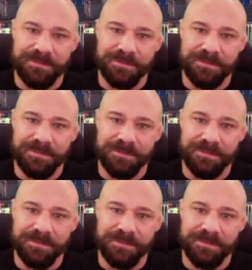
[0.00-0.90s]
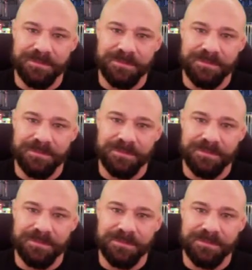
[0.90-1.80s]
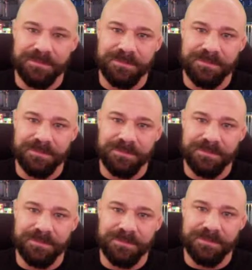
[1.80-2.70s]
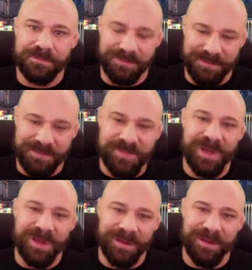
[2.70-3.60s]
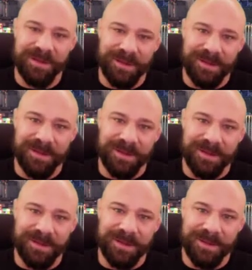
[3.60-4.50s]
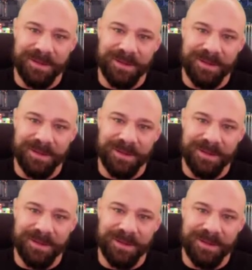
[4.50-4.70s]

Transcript: (silent)